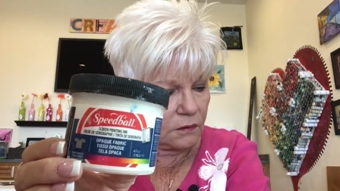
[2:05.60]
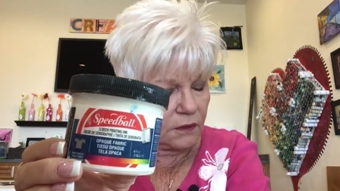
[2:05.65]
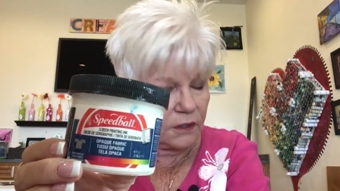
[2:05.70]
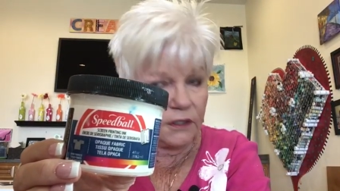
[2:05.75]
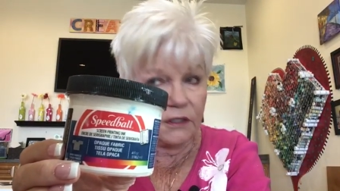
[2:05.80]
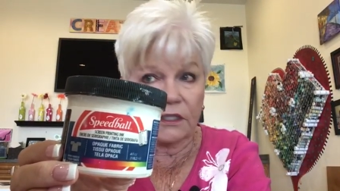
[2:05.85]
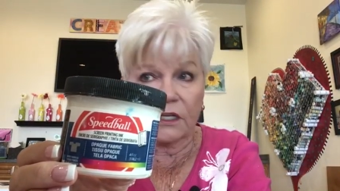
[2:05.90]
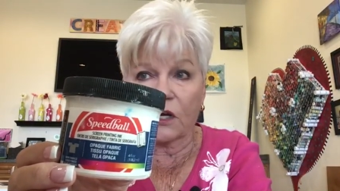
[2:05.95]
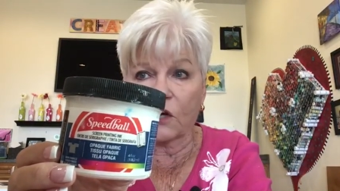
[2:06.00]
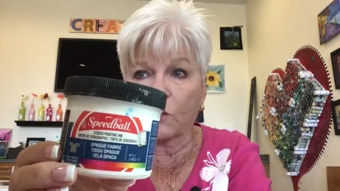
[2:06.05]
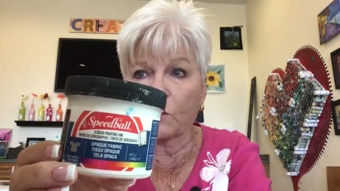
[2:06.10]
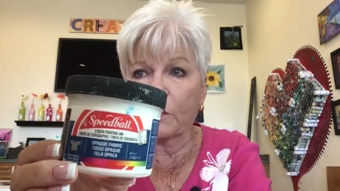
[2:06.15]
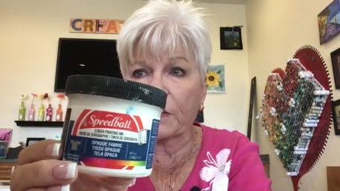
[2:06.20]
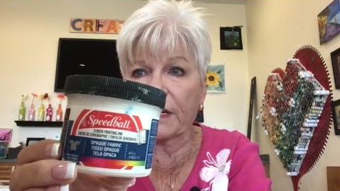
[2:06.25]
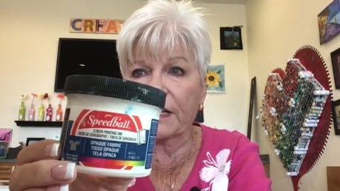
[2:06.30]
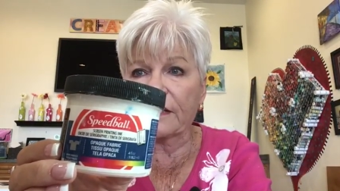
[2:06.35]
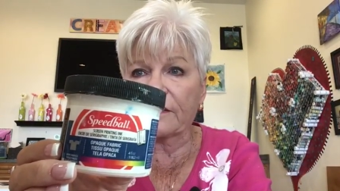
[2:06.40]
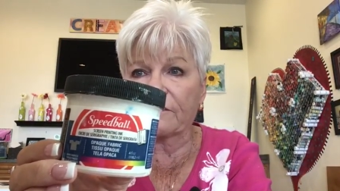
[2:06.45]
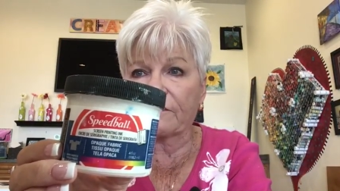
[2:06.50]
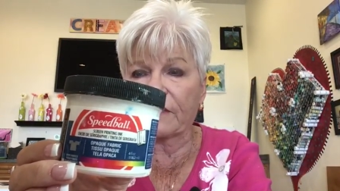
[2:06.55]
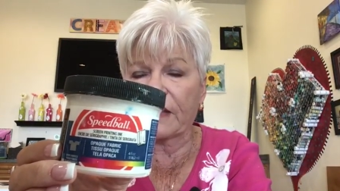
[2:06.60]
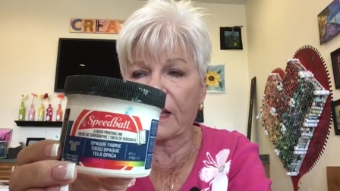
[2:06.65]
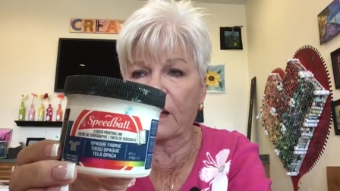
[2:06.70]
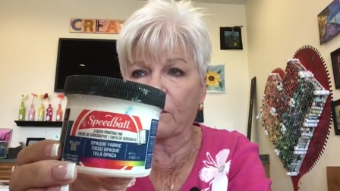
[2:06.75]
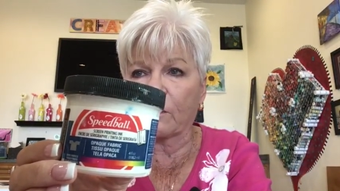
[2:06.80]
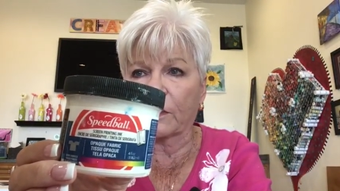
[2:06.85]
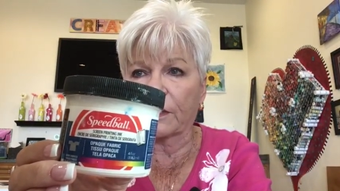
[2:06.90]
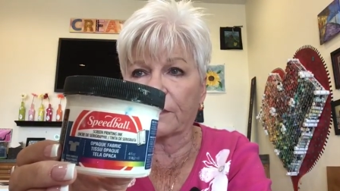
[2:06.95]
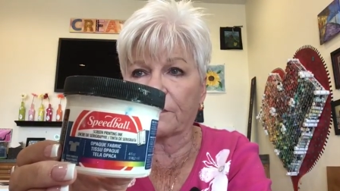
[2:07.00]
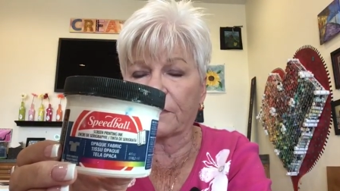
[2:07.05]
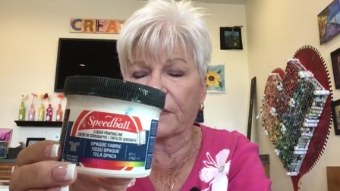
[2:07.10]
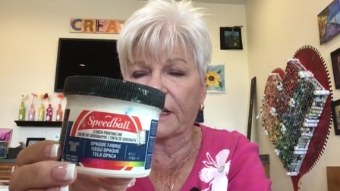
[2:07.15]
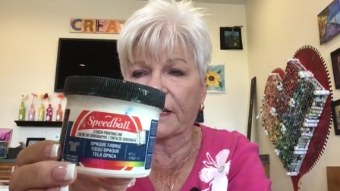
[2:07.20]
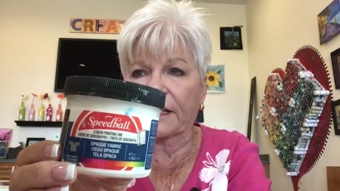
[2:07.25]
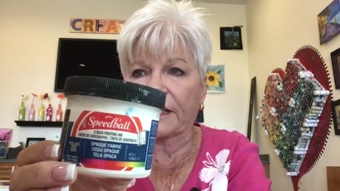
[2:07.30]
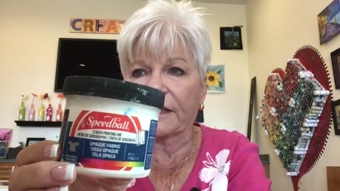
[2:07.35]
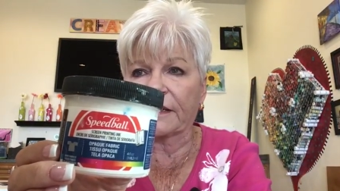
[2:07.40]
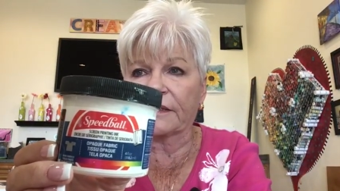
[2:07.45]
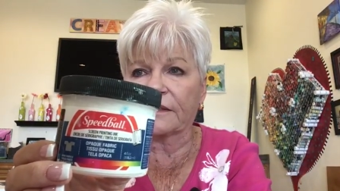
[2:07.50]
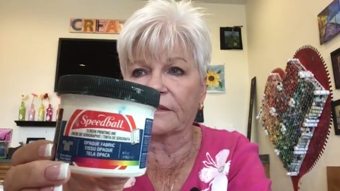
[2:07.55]
It's opaque fabric
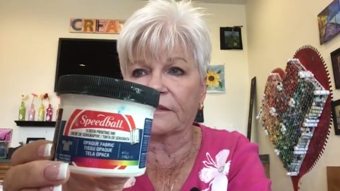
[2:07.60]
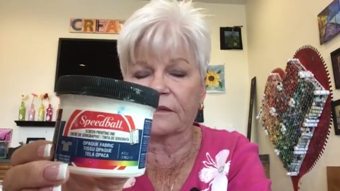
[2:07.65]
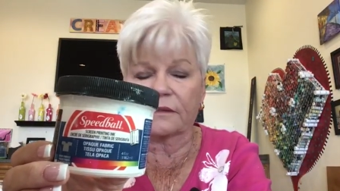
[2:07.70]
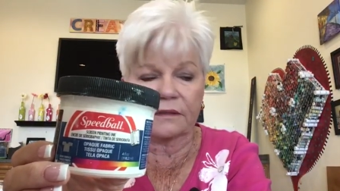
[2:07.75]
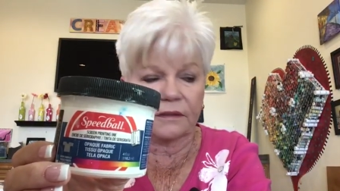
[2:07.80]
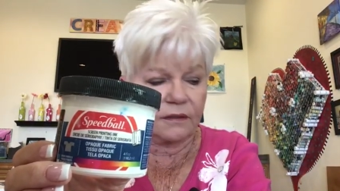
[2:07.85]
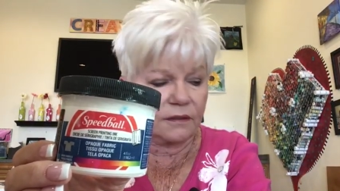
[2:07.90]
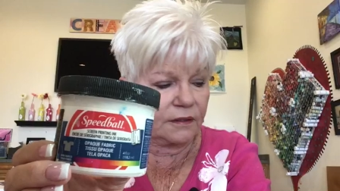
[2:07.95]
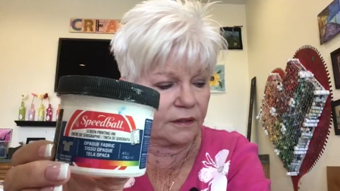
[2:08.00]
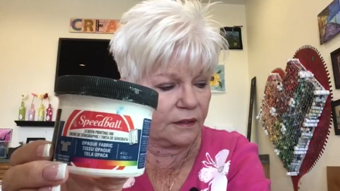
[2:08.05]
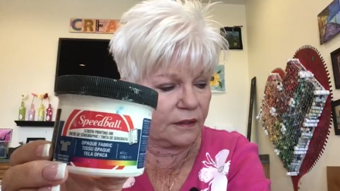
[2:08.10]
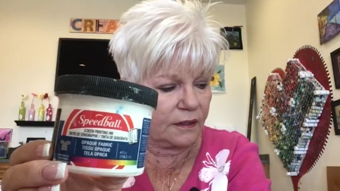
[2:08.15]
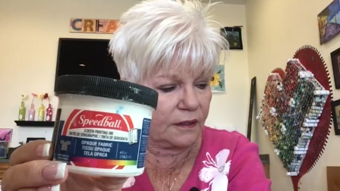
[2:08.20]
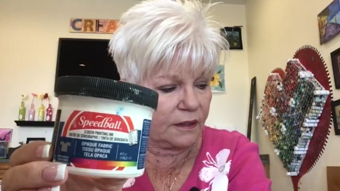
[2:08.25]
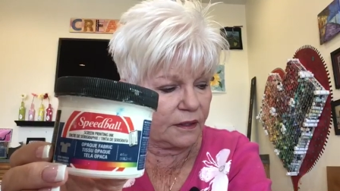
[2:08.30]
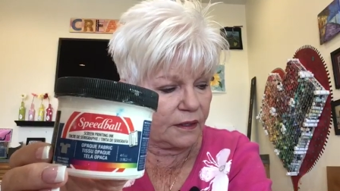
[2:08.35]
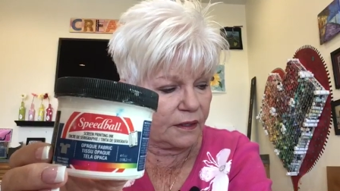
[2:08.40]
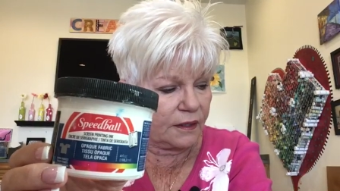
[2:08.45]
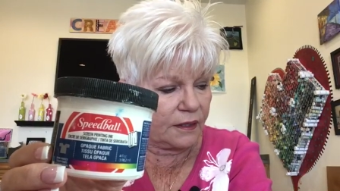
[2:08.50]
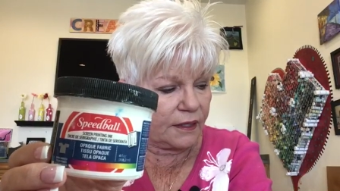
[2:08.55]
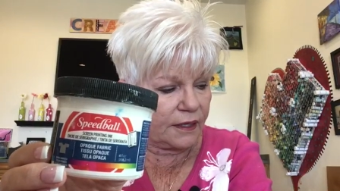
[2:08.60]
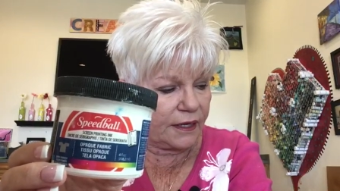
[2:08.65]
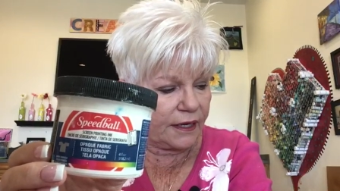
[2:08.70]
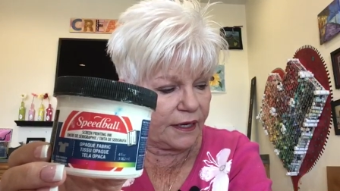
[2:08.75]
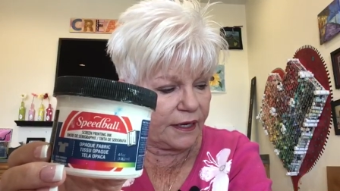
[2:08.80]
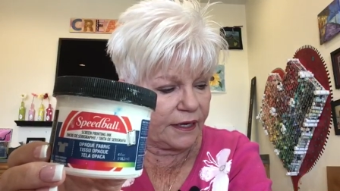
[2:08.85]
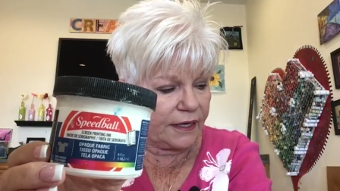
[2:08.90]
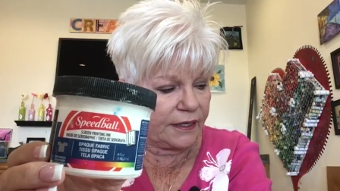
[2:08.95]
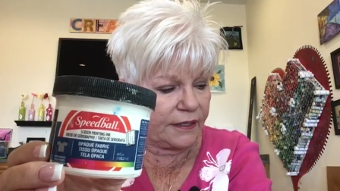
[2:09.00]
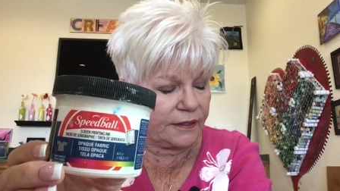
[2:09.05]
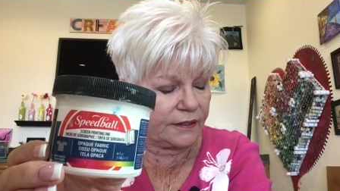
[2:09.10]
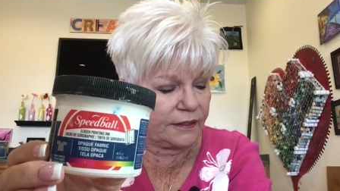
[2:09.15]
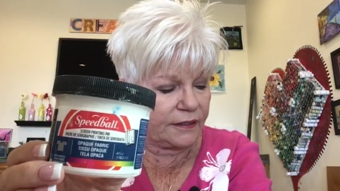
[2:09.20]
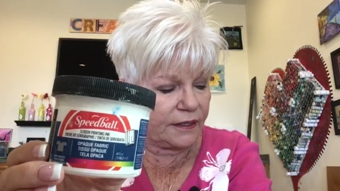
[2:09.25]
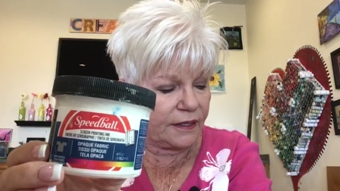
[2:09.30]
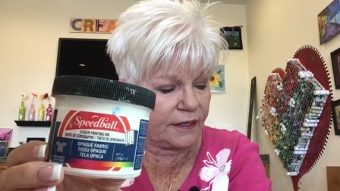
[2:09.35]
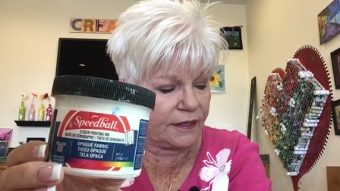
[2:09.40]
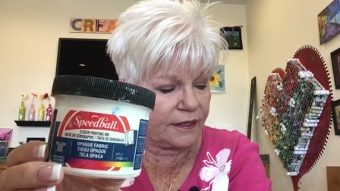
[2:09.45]
paint, and